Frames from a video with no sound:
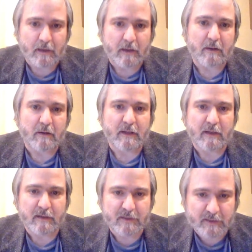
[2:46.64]
and on a
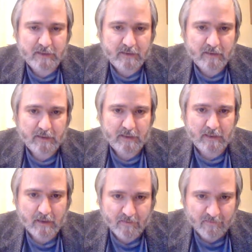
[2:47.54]

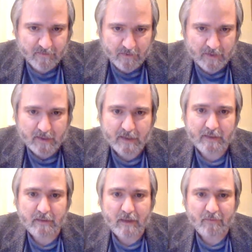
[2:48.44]
consistently very high
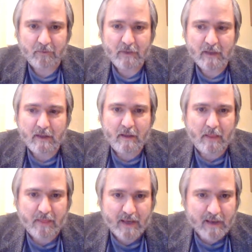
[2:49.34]
level,
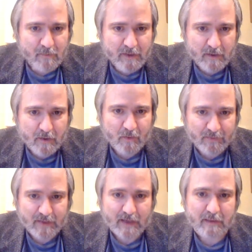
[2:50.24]
then we know
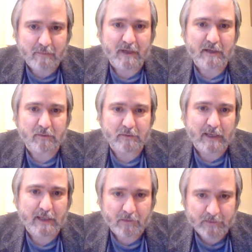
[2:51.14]
we've got the model
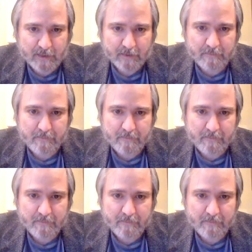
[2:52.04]
dialed in.